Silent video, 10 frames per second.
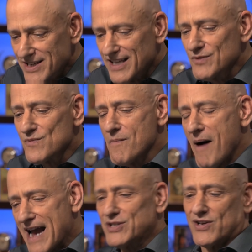it basically
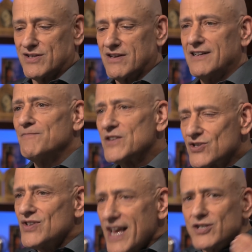reminds us
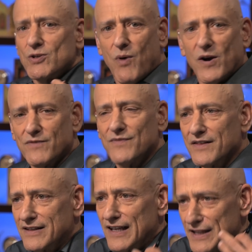that sex is part
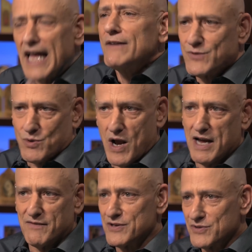of the life
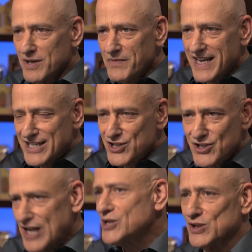drive. There's something
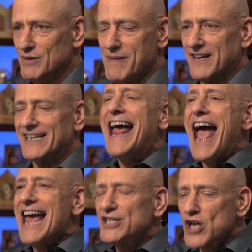essential about
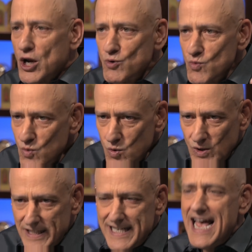it, and it's
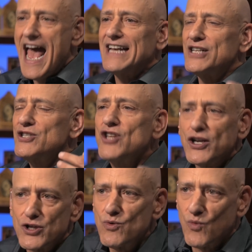unruly, and
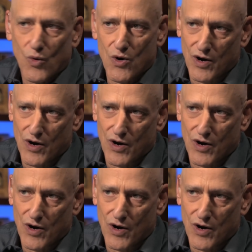it doesn't